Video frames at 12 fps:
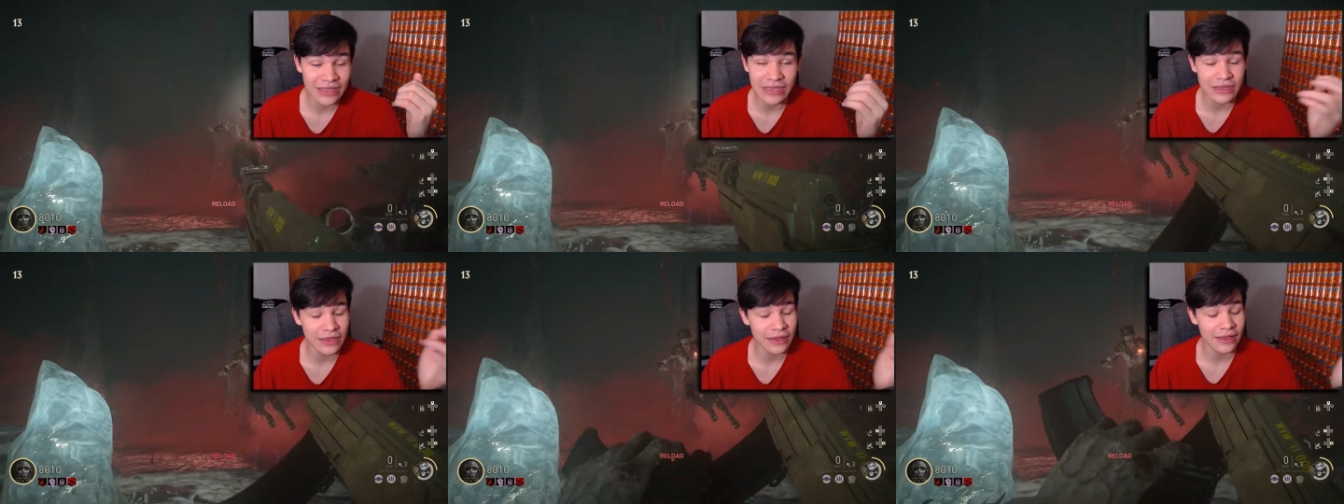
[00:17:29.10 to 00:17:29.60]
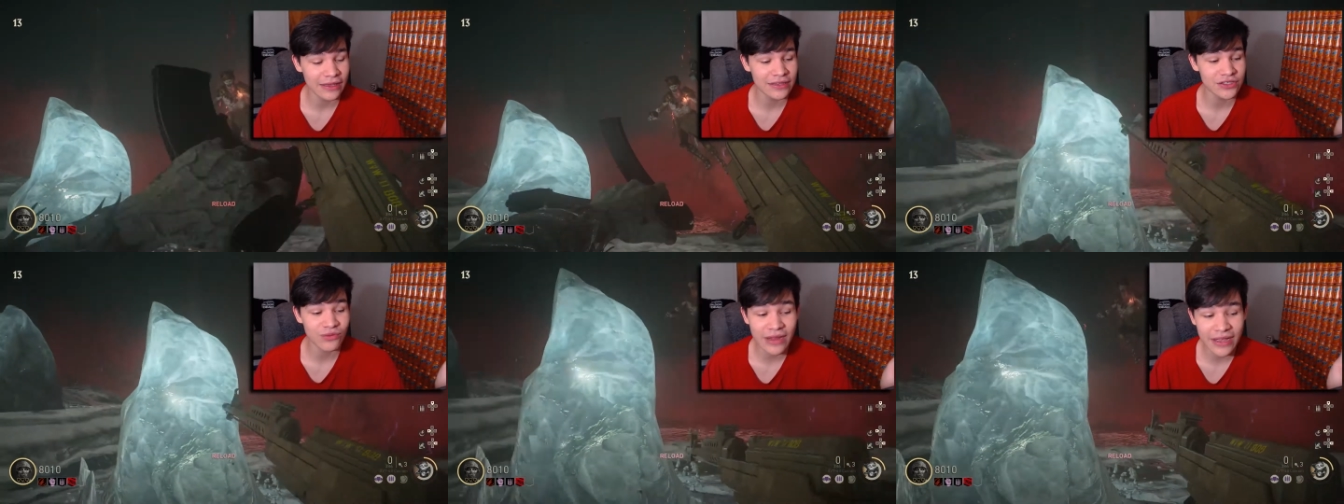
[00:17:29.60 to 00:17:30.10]
the
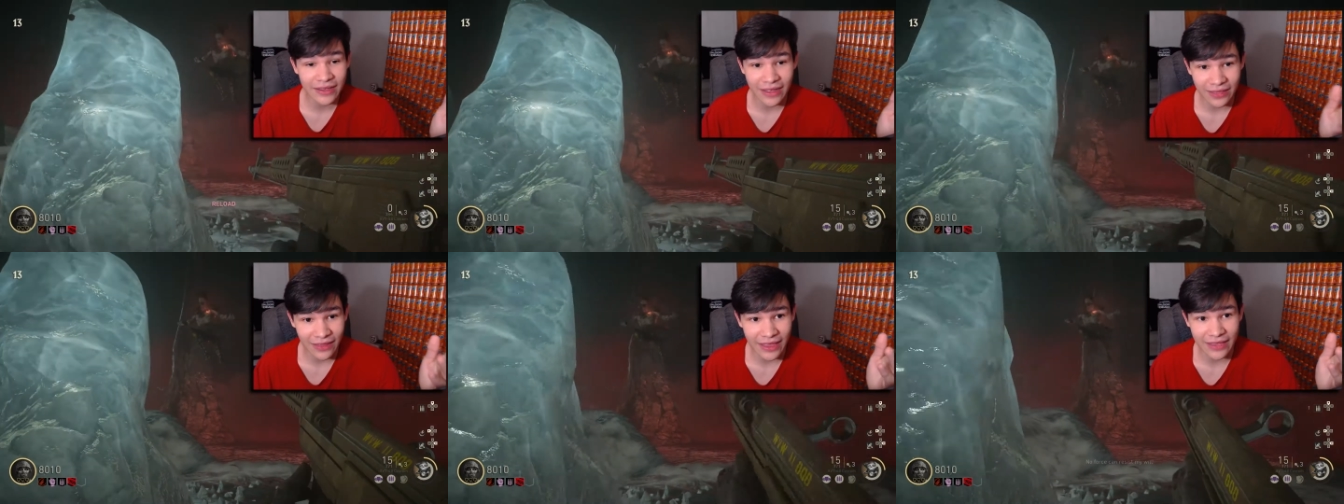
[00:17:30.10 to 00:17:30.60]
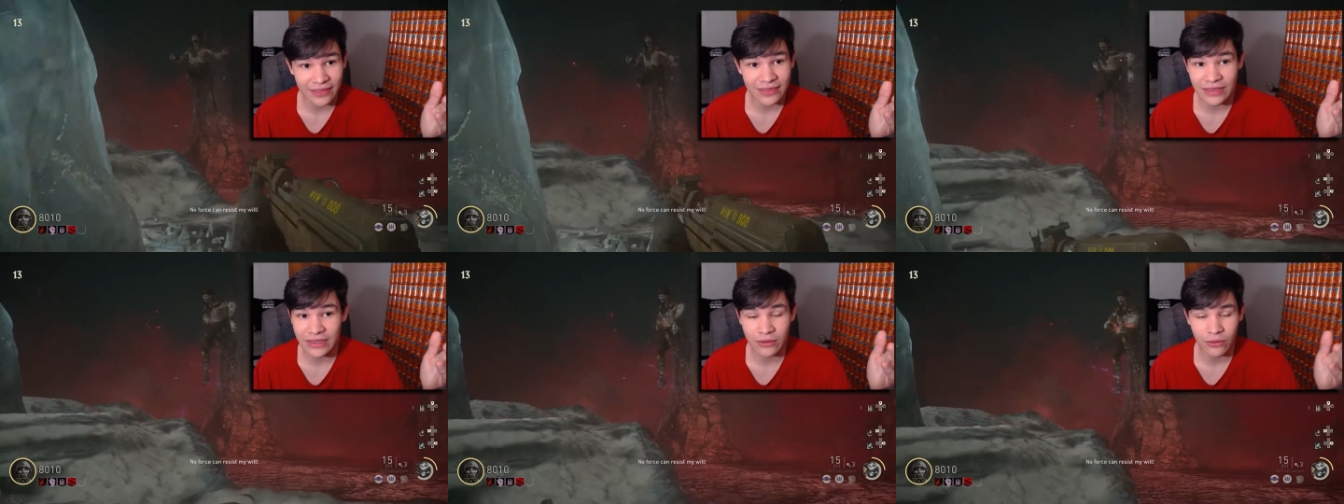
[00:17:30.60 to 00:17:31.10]
Easter egg, I like
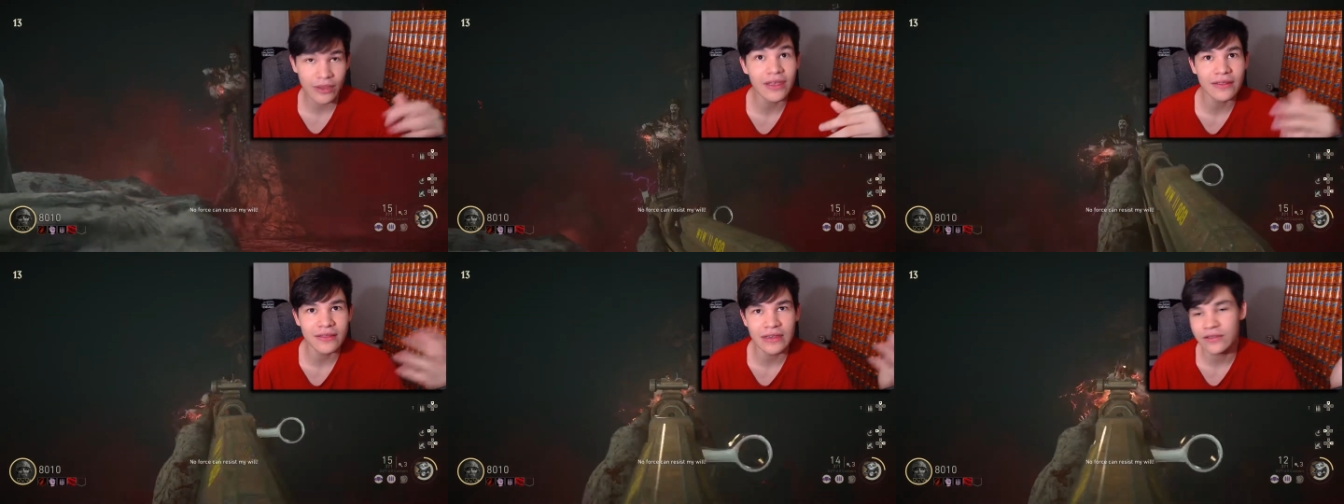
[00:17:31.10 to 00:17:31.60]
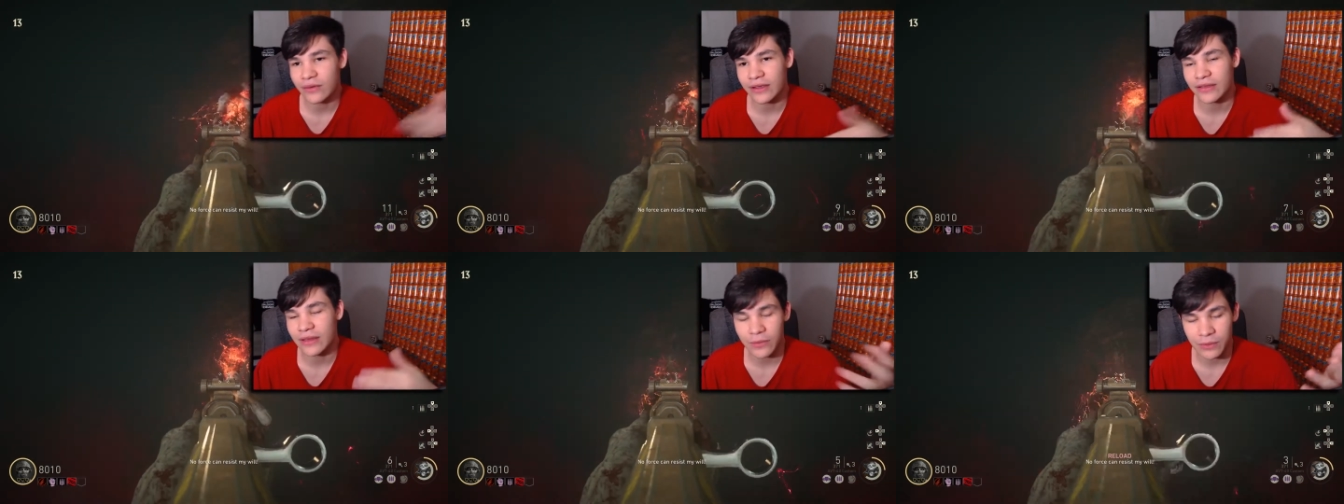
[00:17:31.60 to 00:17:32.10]
the, or I guess Easter
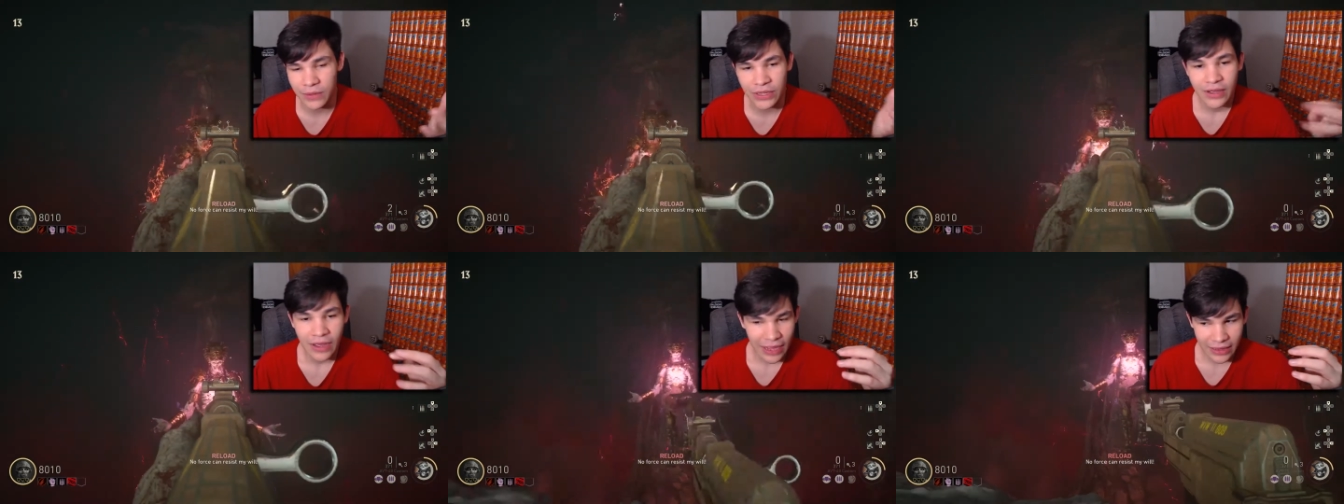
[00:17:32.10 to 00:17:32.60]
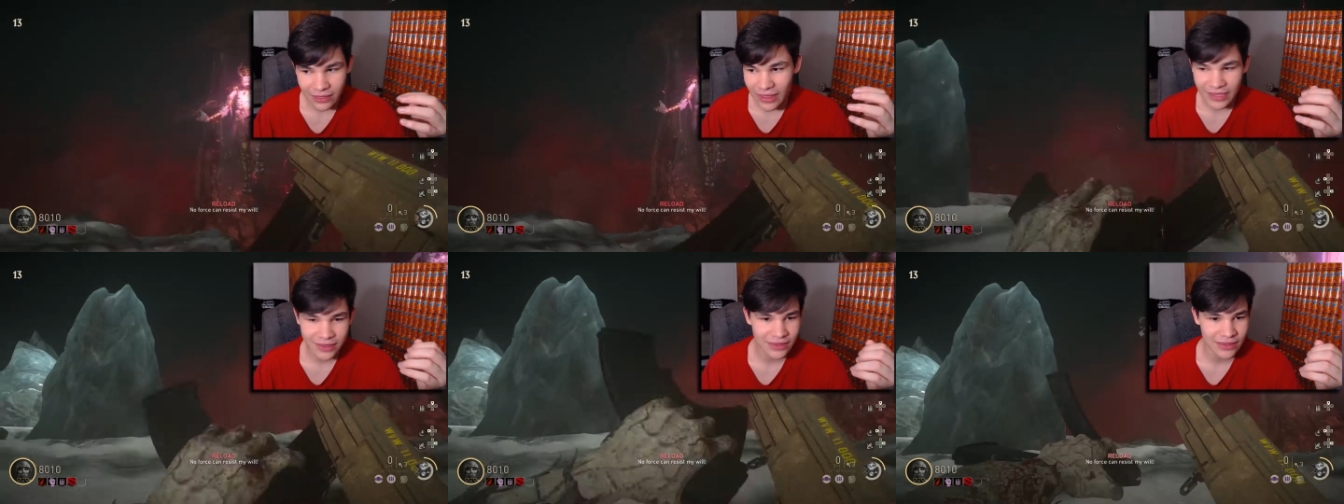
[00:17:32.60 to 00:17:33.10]
egg separate, but I
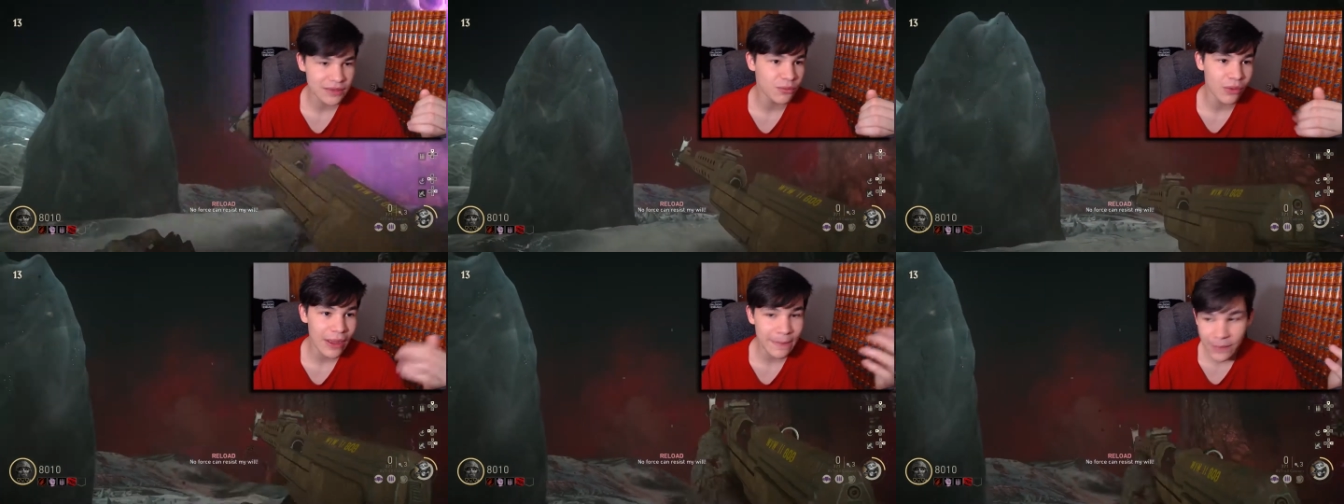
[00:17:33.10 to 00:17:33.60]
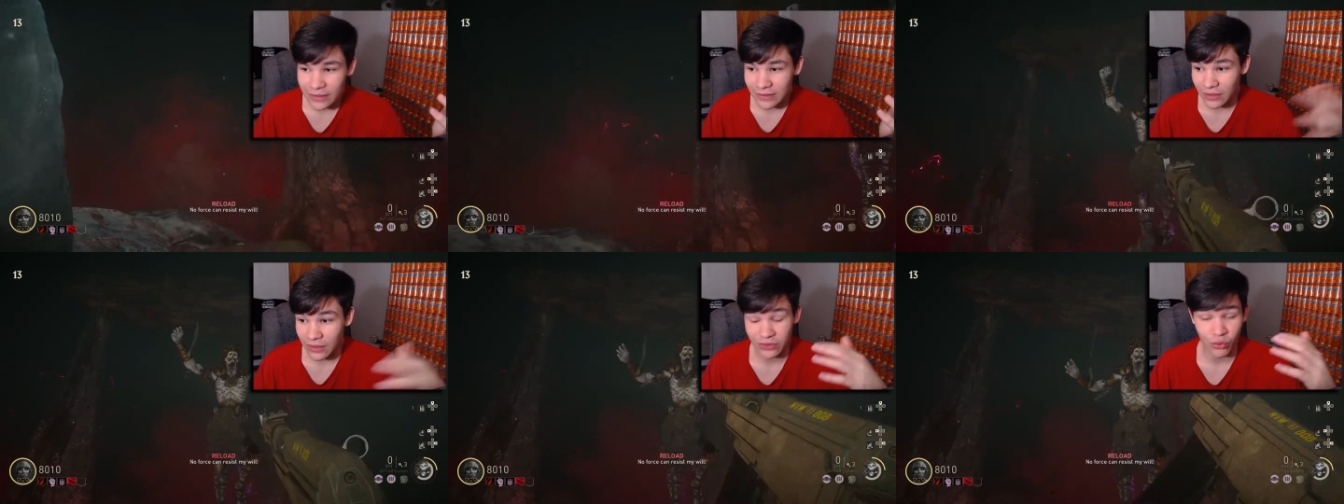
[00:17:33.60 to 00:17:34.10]
like the weapons,
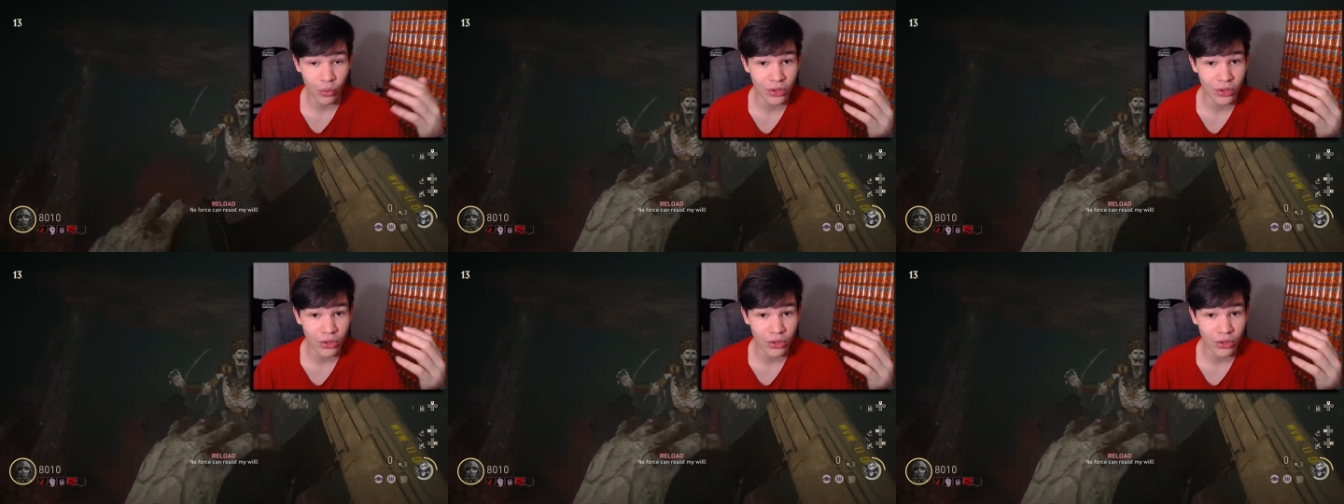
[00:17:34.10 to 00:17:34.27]
I like the